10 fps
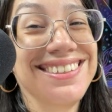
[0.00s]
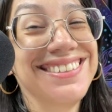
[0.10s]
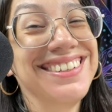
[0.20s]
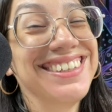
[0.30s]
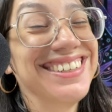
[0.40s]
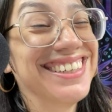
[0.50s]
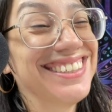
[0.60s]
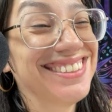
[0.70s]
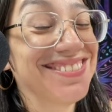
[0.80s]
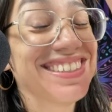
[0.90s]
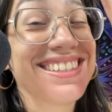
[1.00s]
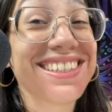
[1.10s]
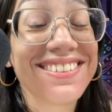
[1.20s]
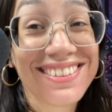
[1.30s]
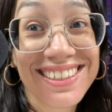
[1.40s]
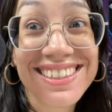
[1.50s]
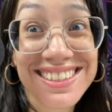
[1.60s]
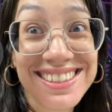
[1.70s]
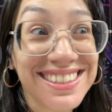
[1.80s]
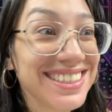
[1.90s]
organizing my stuff so I could
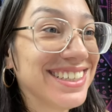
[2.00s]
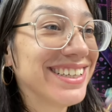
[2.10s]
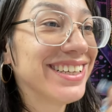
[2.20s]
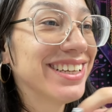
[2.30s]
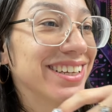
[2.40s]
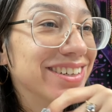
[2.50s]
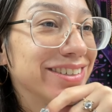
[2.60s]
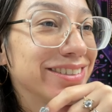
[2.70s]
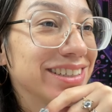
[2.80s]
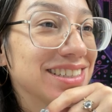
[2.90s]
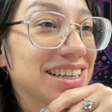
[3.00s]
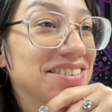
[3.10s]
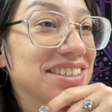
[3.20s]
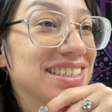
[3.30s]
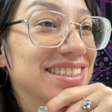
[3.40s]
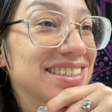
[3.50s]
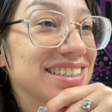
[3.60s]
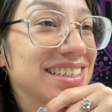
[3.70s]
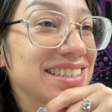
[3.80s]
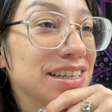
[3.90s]
see it. Hold on, I'm trying to tell you
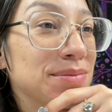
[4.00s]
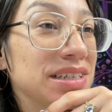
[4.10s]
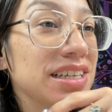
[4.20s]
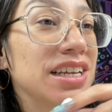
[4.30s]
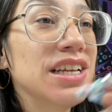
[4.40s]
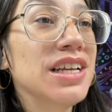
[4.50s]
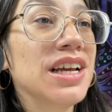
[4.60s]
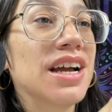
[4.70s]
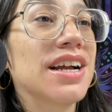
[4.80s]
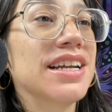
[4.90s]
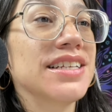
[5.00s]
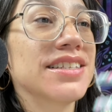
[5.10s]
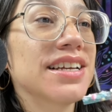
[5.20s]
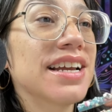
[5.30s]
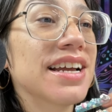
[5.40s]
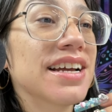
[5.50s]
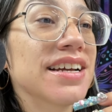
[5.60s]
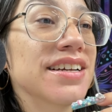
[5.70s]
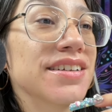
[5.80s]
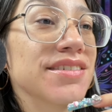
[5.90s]
guys how many. All right, so I
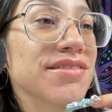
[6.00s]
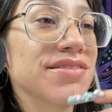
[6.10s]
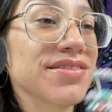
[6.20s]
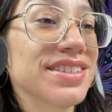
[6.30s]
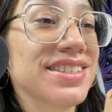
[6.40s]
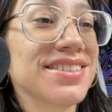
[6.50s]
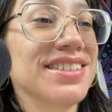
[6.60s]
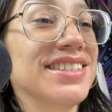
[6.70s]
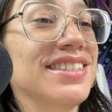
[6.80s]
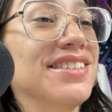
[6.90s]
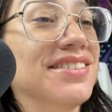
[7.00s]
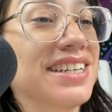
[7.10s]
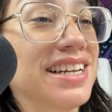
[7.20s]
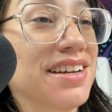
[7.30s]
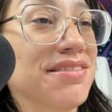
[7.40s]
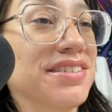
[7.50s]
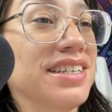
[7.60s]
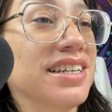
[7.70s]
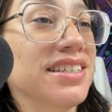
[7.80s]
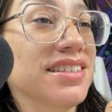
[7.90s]
have so this is what I have for you
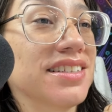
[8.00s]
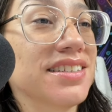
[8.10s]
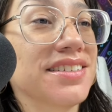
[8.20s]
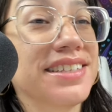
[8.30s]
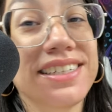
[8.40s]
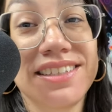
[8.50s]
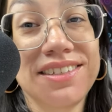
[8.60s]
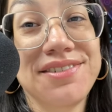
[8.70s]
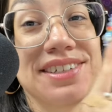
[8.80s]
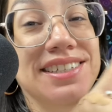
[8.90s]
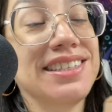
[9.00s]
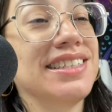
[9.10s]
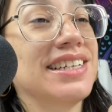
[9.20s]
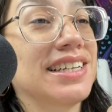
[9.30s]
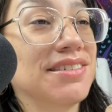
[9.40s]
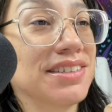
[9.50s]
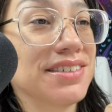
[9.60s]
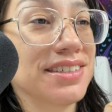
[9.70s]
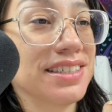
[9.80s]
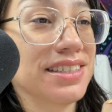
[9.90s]
guys. So that's the first thing that I
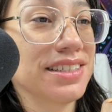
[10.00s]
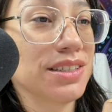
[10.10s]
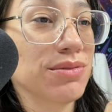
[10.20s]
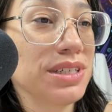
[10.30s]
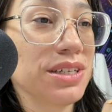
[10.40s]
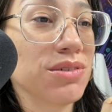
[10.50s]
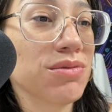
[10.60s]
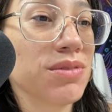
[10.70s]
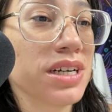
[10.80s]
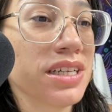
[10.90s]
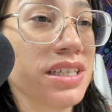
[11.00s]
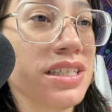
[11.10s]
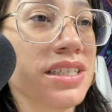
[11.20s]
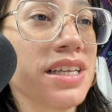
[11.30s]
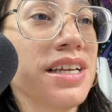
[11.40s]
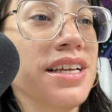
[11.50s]
recorded this week was